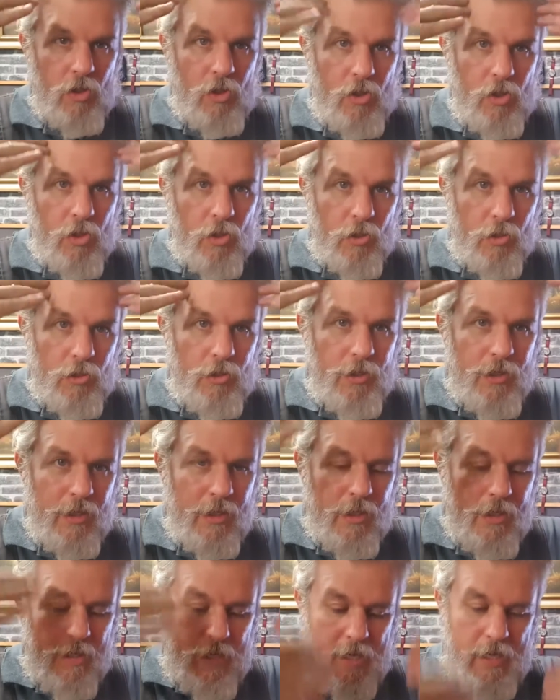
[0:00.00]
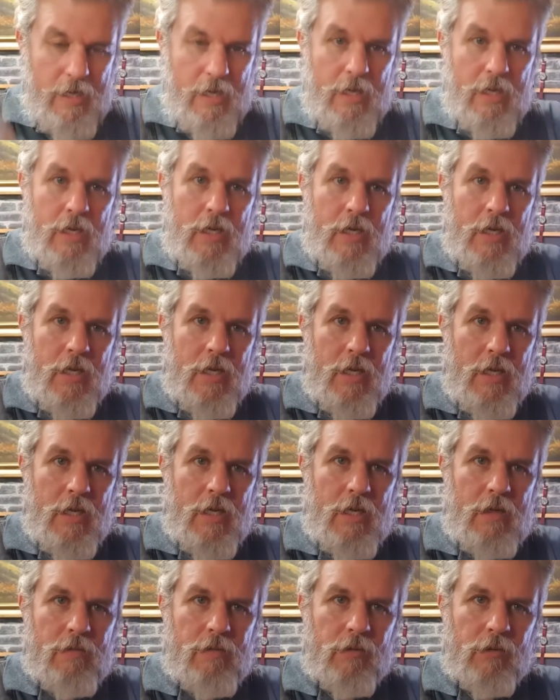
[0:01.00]
Good,
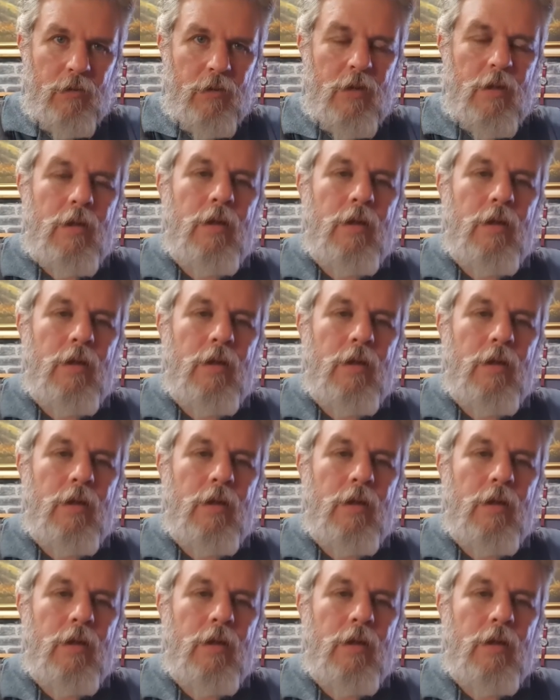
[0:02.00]
evil.